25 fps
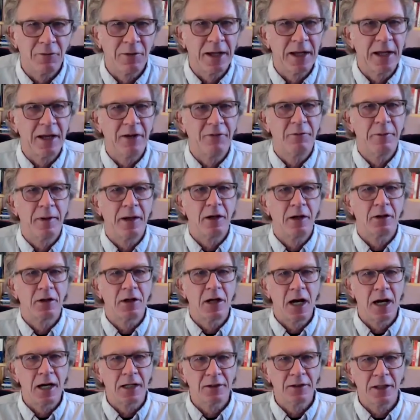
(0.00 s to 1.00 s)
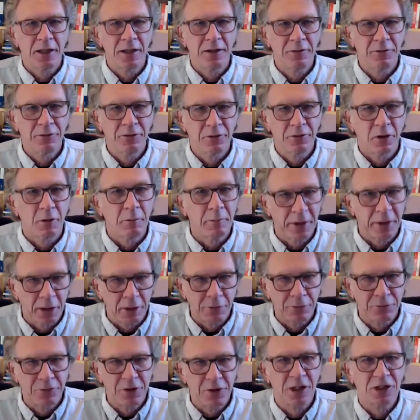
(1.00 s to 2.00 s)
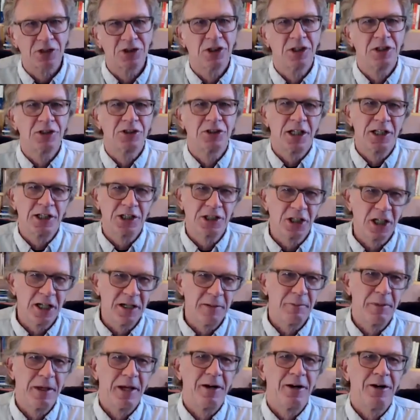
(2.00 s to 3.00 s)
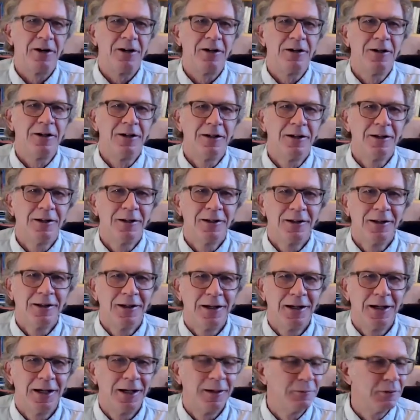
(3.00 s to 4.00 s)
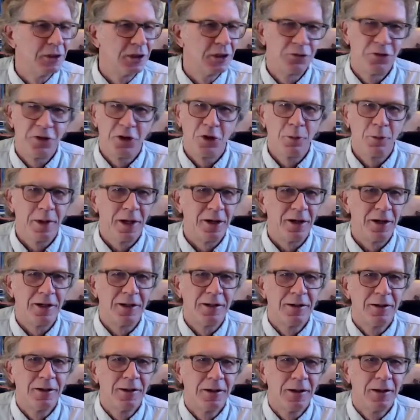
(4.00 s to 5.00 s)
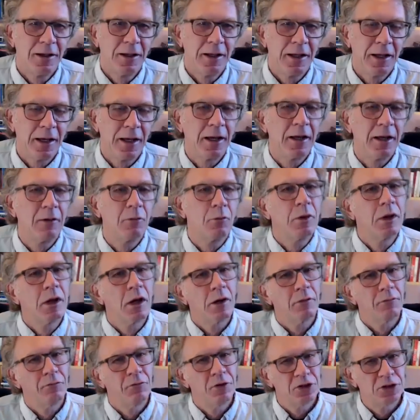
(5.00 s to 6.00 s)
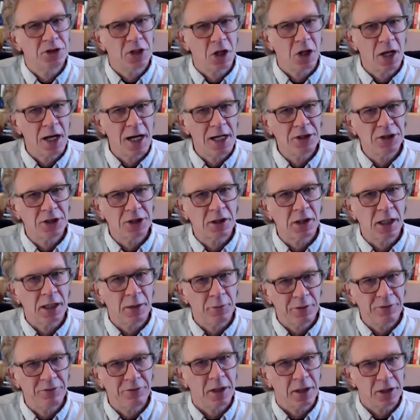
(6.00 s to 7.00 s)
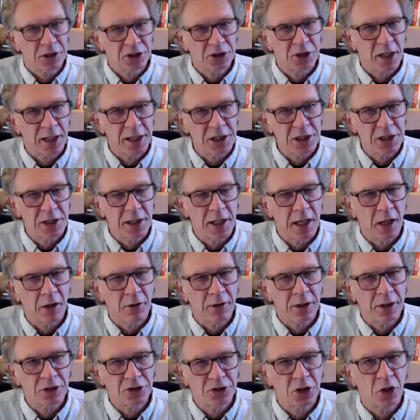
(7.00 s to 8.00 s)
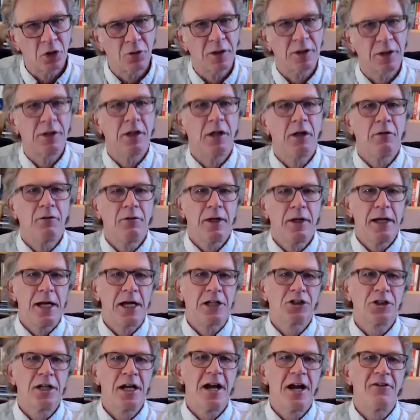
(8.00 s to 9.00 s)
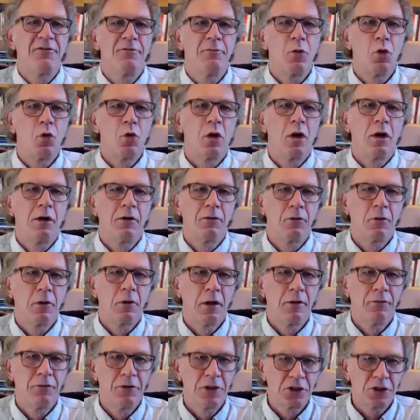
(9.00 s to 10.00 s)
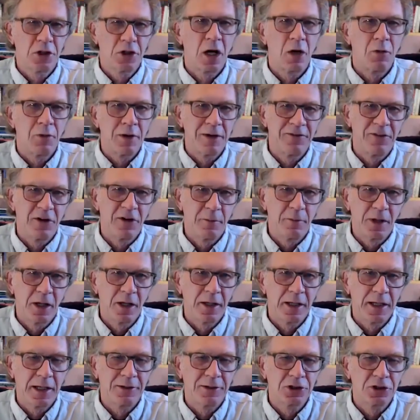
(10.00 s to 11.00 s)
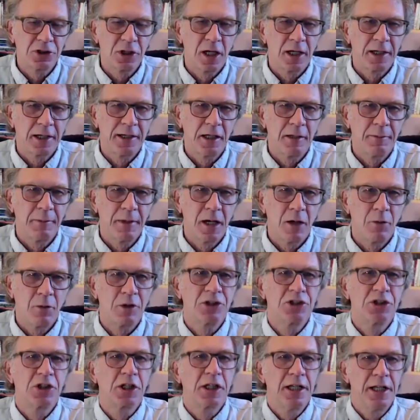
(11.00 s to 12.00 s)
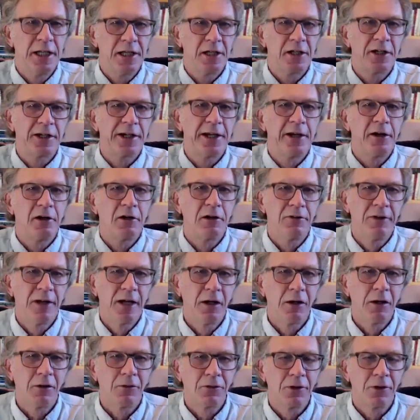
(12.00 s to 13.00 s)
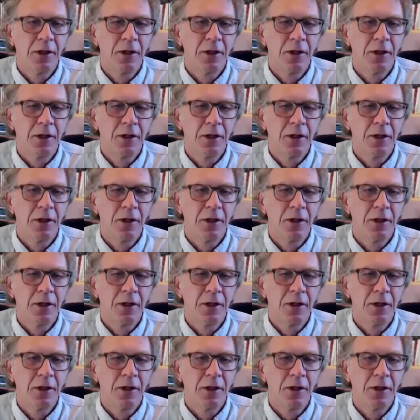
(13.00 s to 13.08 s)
They have better cognitive or mental functions. They sleep better, just feel better. And physiologically, we've done studies now that show that they actually have more of this heart rate variability I was talking about, which is a key indicator of health.